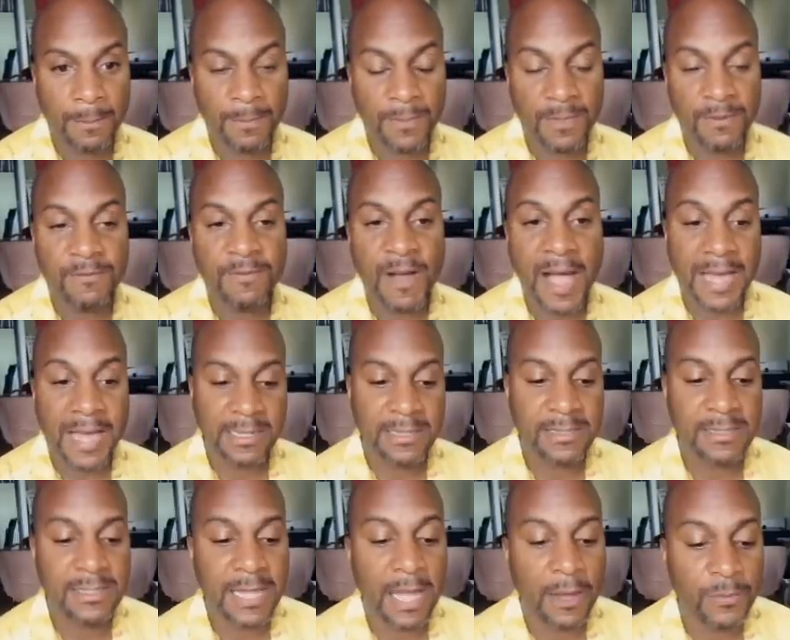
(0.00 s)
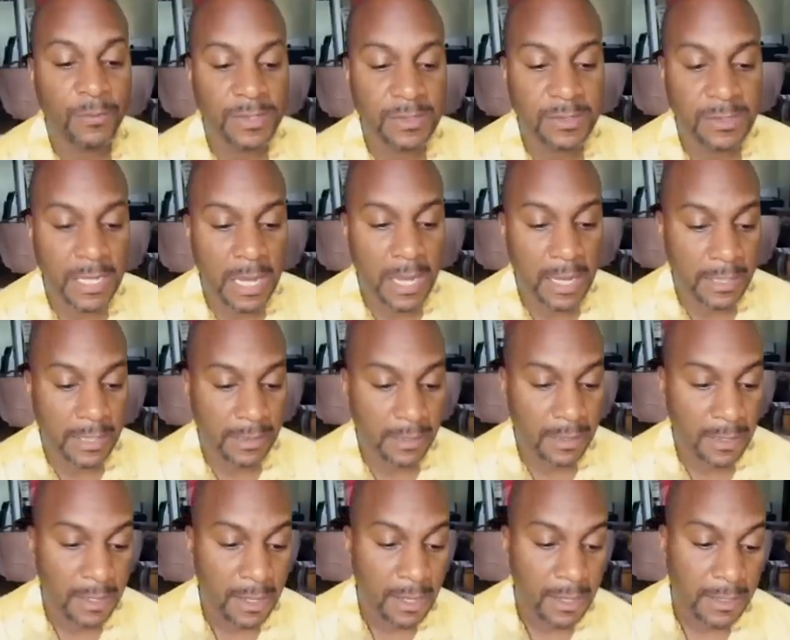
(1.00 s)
the violence that was done,